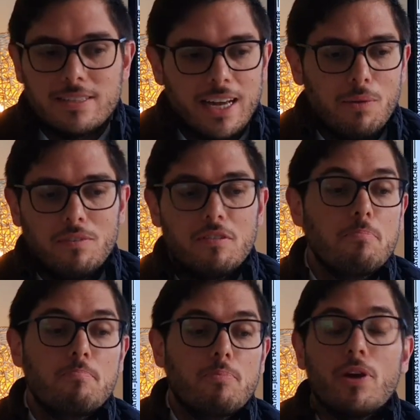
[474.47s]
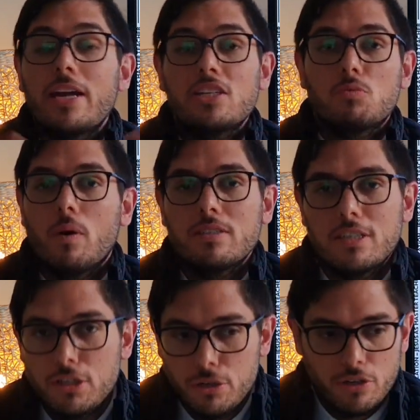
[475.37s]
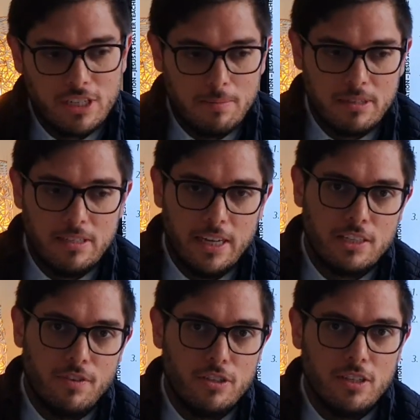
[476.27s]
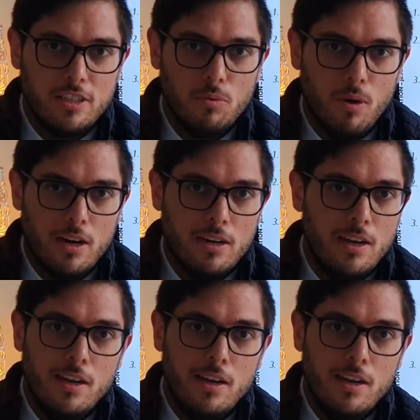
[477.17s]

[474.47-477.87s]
like one of the greatest ones in Luke chapter 6, verse 31,